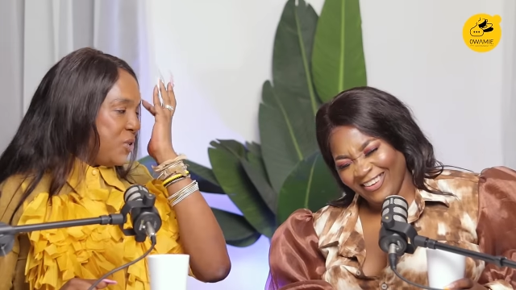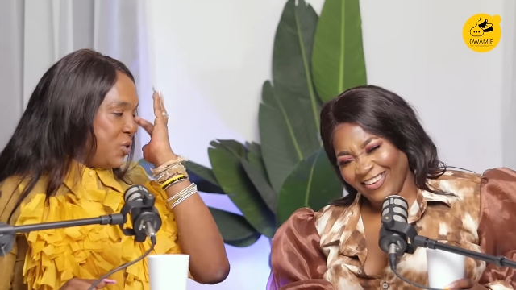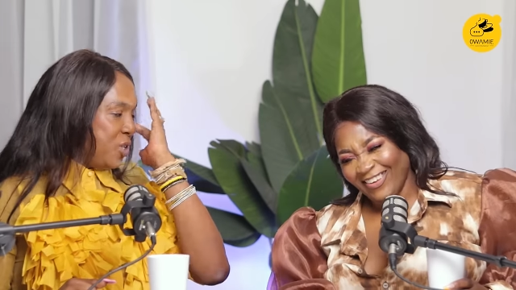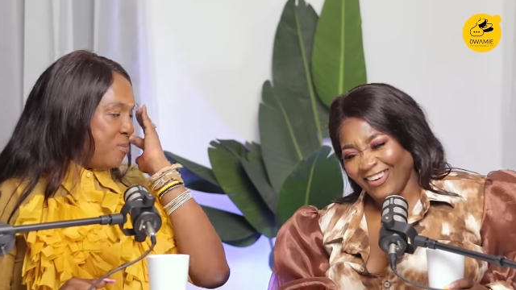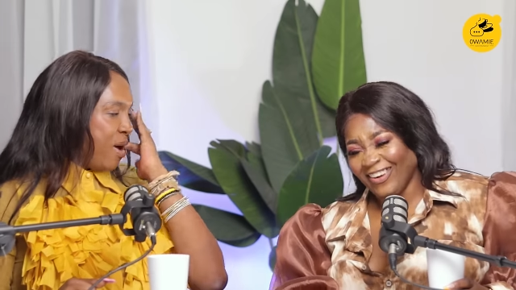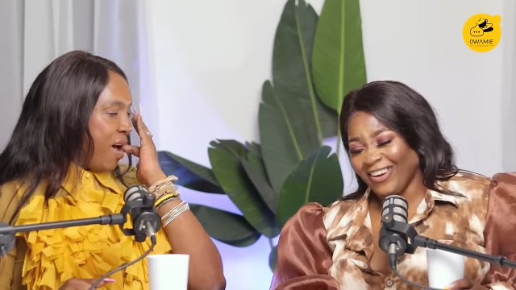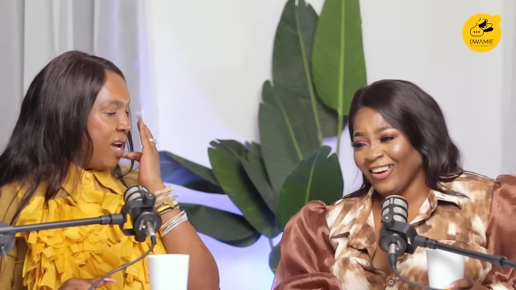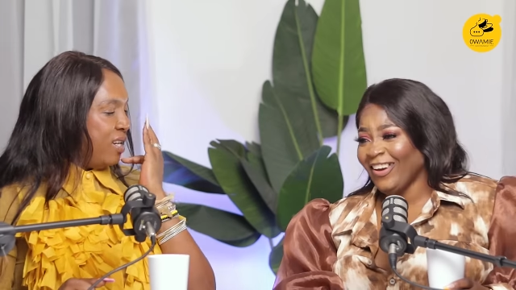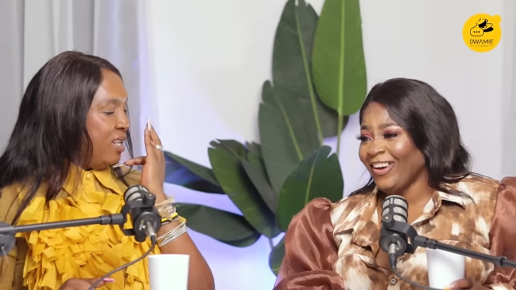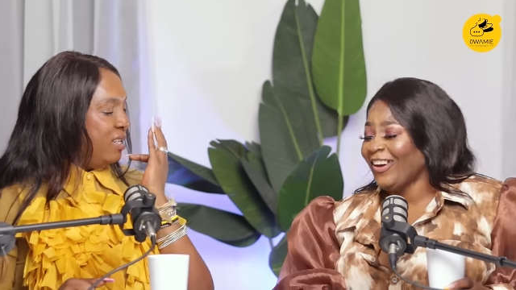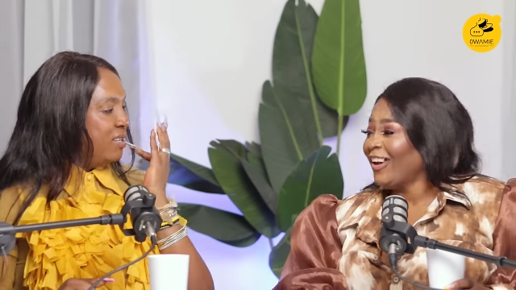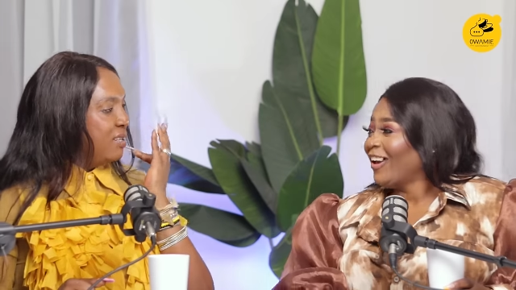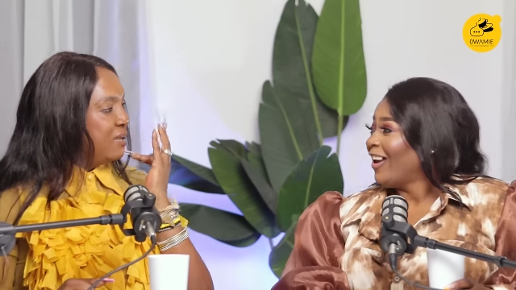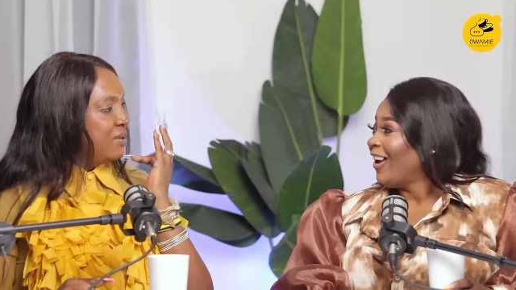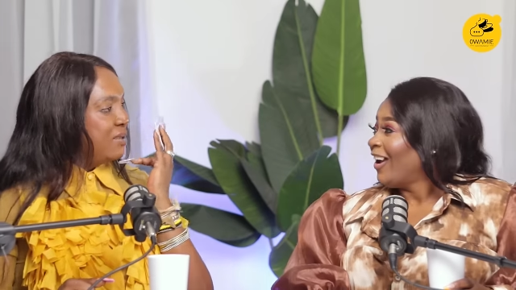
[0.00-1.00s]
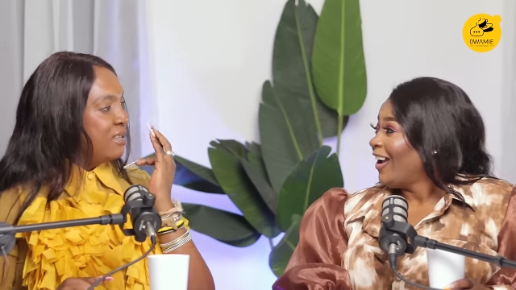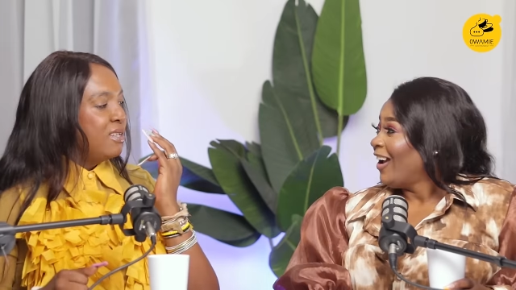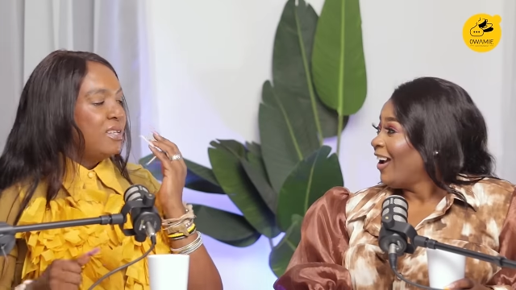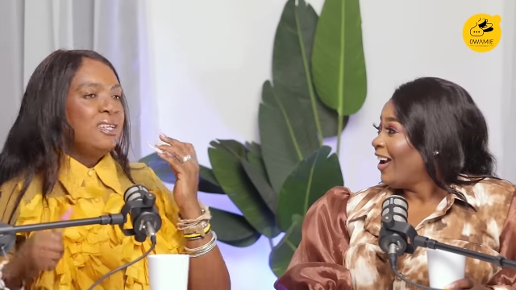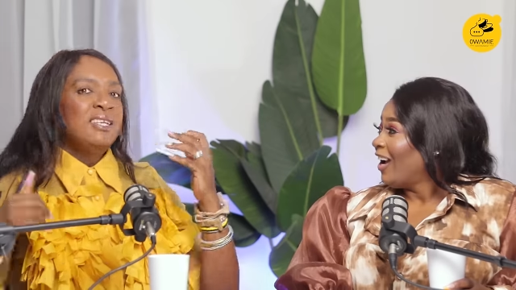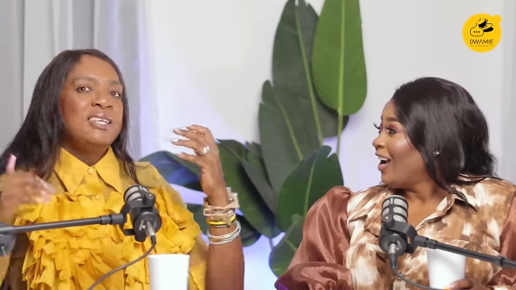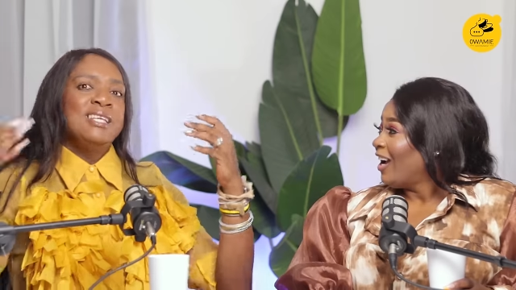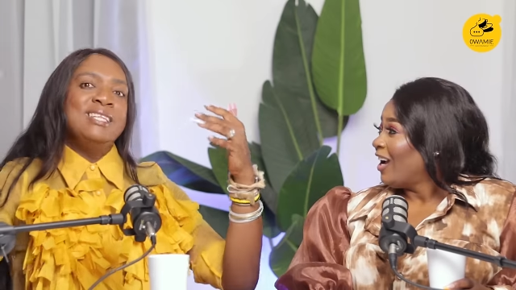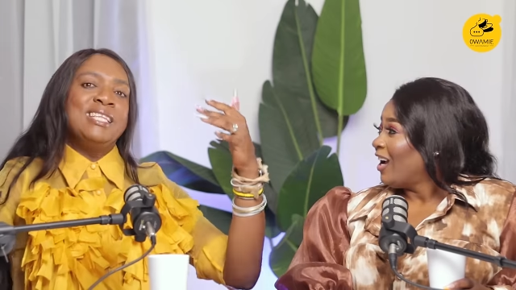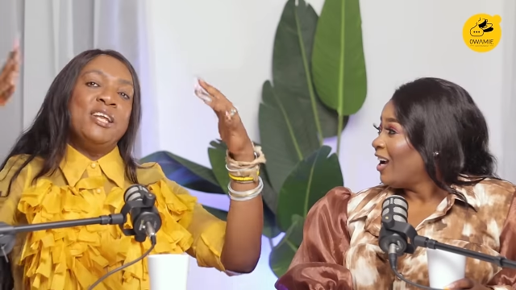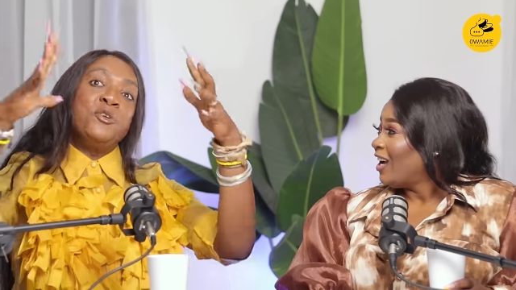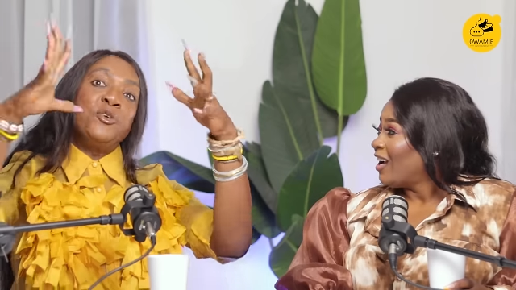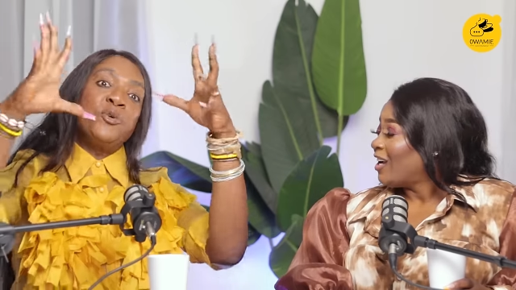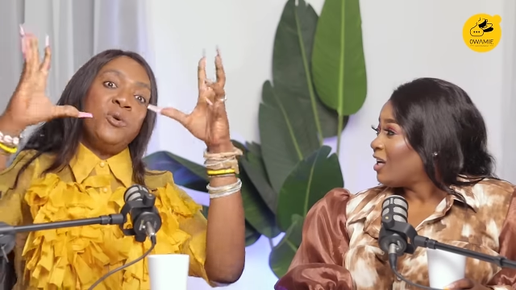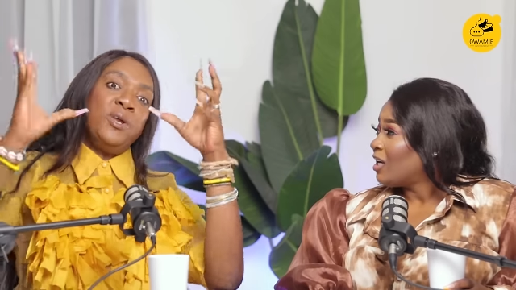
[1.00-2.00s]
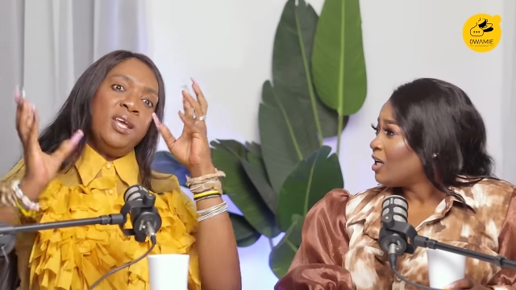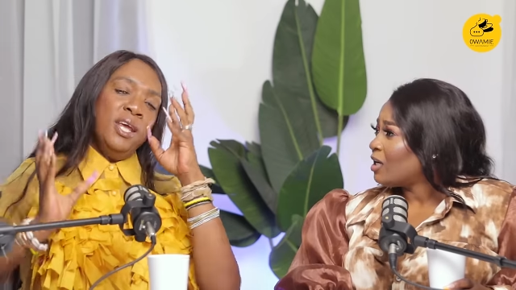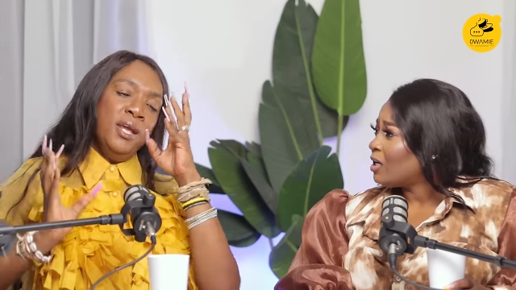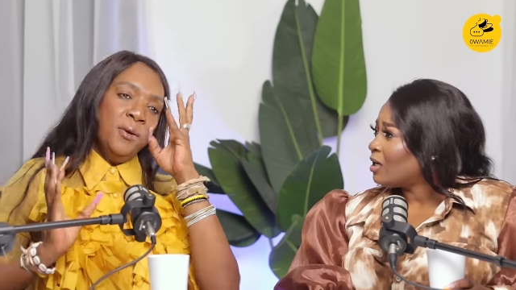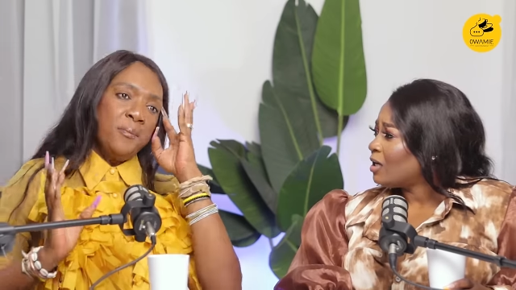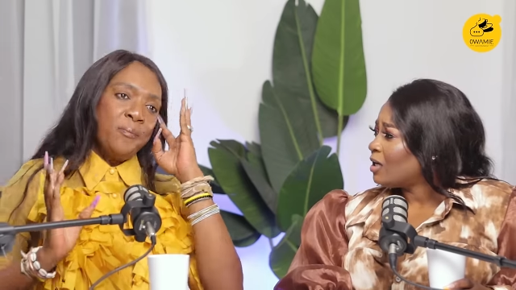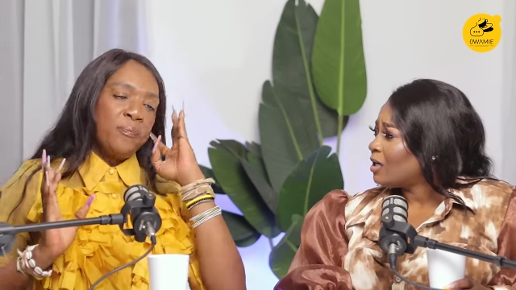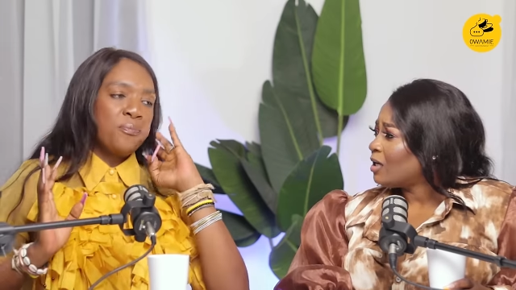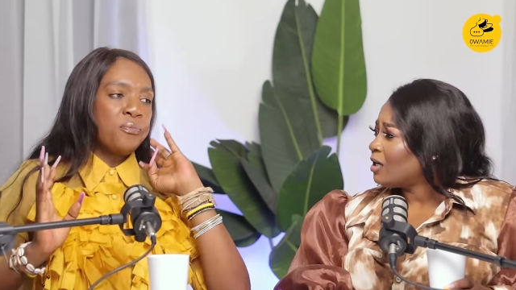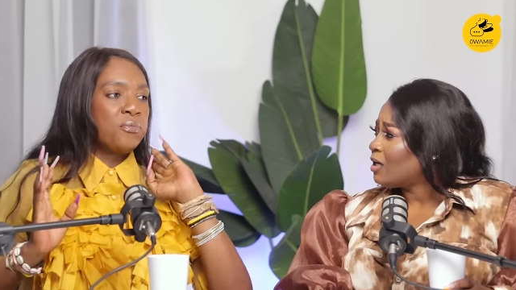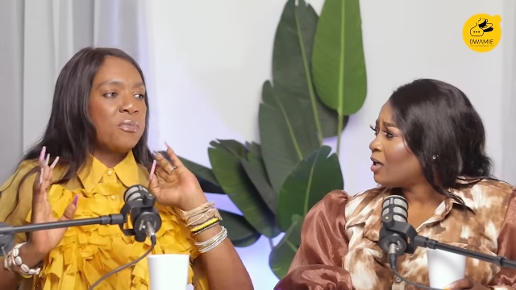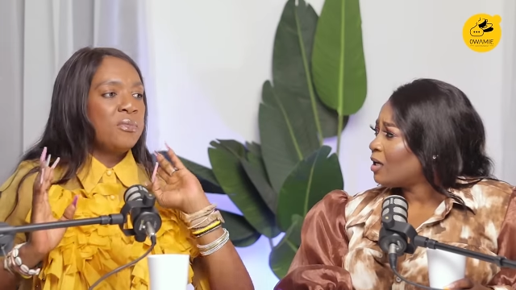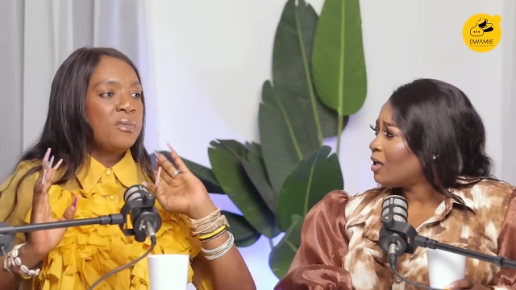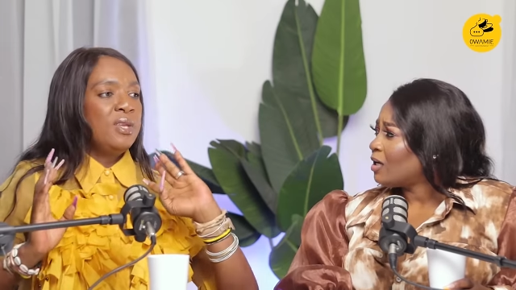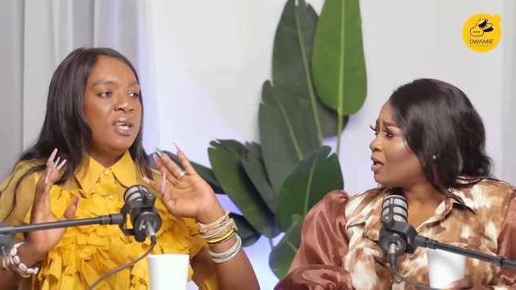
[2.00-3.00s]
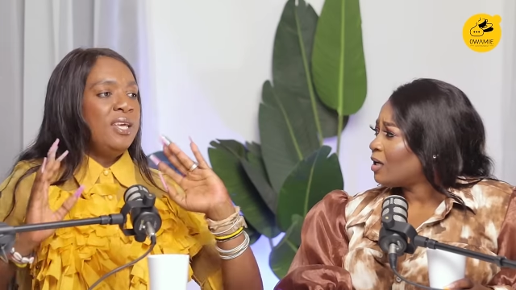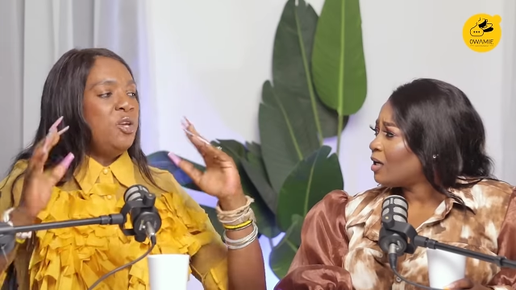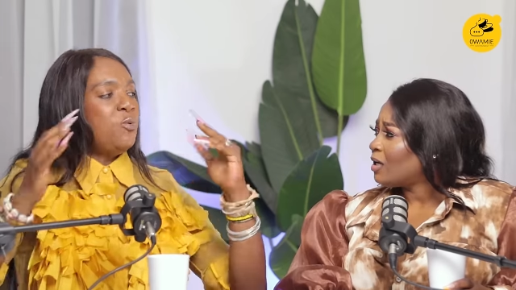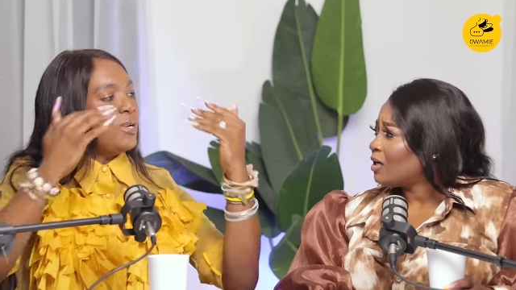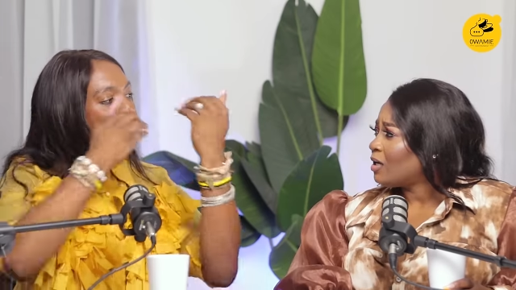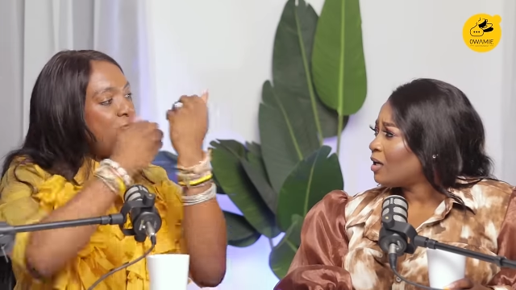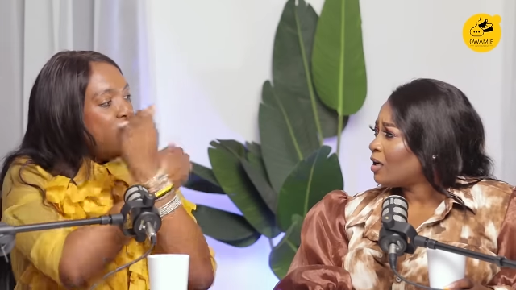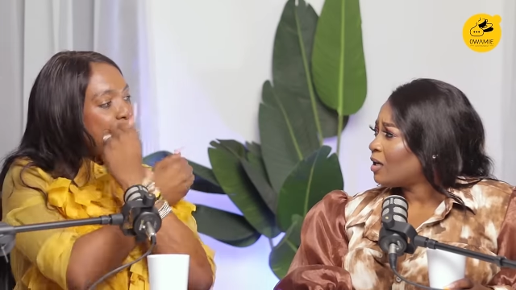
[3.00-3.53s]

Speaker 1: the tree, Mahani. The tree, he was